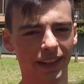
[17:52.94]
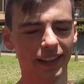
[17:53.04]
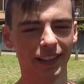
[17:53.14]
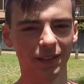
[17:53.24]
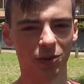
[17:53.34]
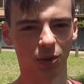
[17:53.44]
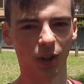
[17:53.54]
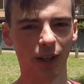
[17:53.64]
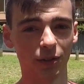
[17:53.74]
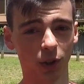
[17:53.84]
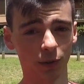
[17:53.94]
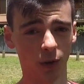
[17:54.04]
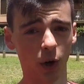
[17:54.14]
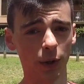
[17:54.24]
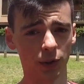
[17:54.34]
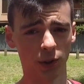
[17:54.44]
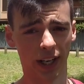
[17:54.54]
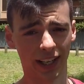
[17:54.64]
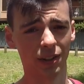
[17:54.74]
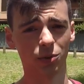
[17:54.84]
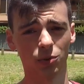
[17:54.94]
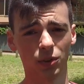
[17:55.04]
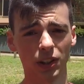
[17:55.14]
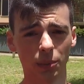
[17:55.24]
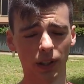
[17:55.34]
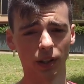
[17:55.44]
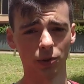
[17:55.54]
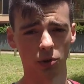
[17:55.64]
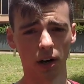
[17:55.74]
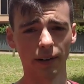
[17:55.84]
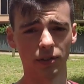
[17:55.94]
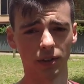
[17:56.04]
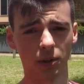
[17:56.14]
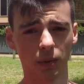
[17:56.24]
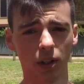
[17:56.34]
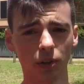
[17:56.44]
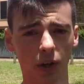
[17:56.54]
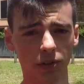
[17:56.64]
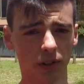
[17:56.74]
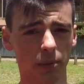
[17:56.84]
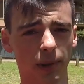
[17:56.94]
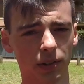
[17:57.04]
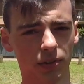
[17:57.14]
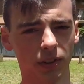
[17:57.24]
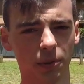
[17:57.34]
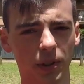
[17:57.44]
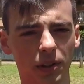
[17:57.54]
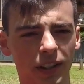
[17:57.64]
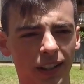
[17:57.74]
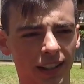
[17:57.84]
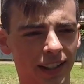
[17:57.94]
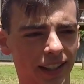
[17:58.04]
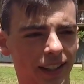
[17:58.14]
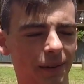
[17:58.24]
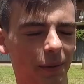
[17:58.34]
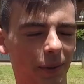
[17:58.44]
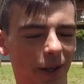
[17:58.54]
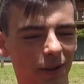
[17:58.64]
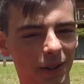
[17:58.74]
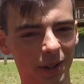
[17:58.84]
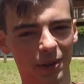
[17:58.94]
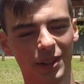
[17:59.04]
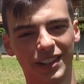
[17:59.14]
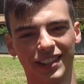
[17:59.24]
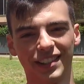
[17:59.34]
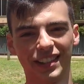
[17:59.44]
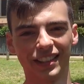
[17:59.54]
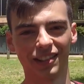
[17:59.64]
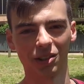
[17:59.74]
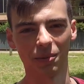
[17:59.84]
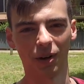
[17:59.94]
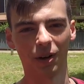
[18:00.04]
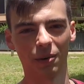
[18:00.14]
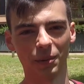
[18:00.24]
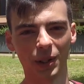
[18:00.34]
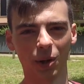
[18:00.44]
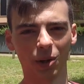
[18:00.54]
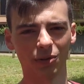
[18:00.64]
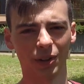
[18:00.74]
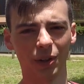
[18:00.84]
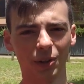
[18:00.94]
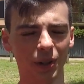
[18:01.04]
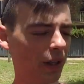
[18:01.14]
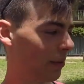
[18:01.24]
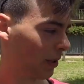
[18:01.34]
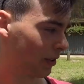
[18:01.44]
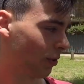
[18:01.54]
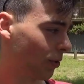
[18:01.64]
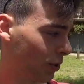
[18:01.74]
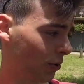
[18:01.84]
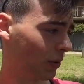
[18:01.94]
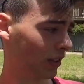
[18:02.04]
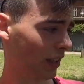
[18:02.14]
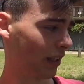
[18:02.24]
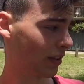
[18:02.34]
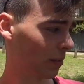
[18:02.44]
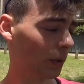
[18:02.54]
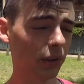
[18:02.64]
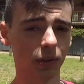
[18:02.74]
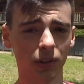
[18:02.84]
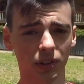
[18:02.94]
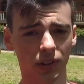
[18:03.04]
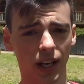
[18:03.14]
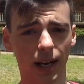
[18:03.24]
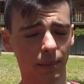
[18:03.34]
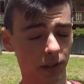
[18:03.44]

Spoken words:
It drives on road, it handles really well, it drives really well, it goes over the bumps really well. What I really want to test out is tomorrow when we go off-road, because I also want to test the wheels, the